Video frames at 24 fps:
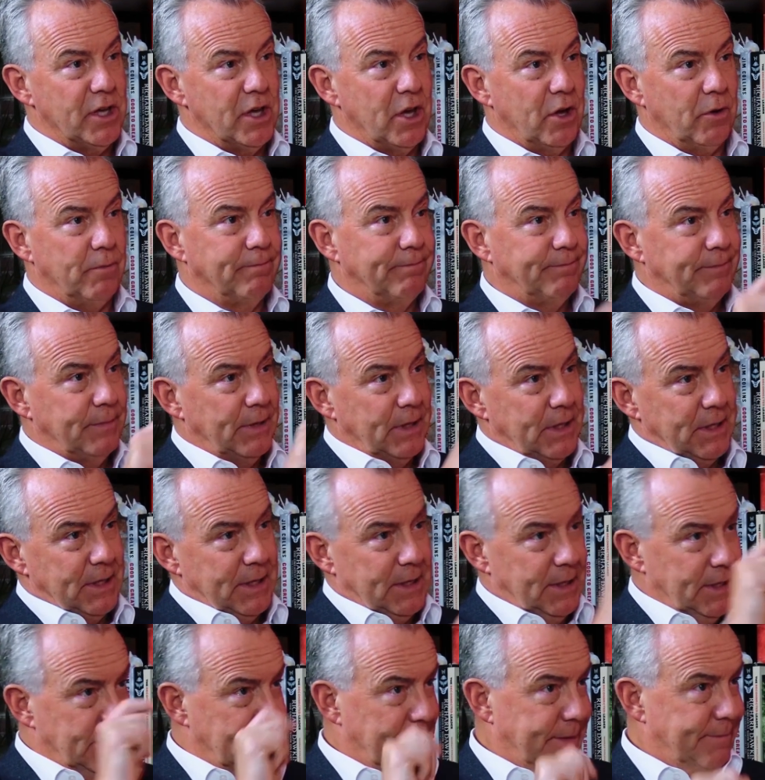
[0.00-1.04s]
you,
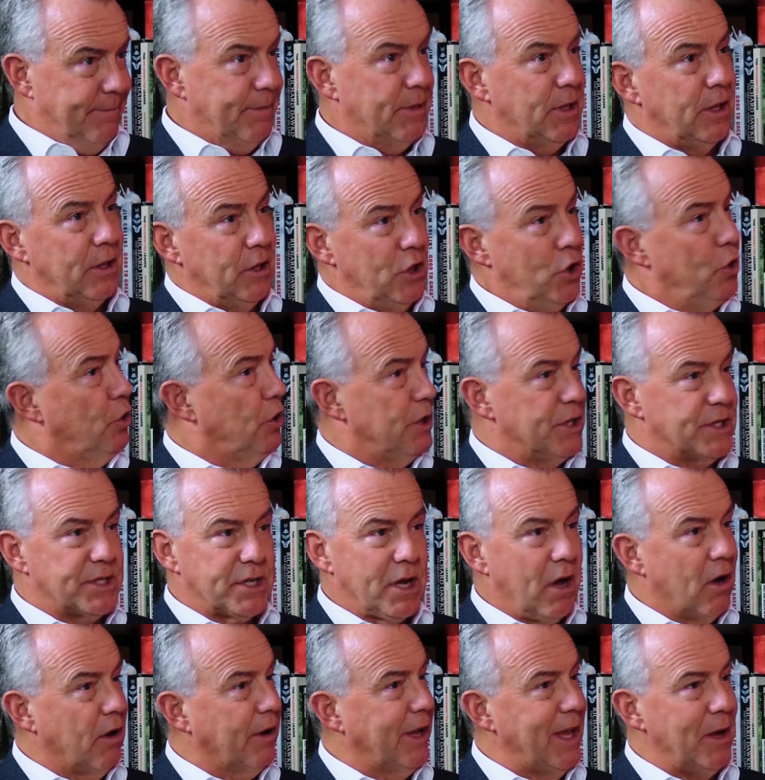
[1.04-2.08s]
you can
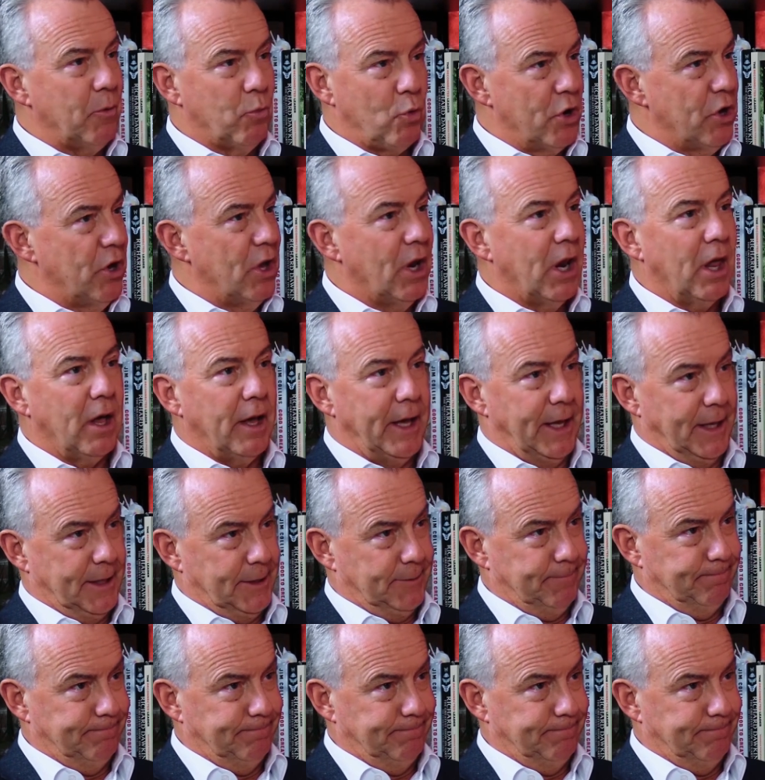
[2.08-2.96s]
target what you like.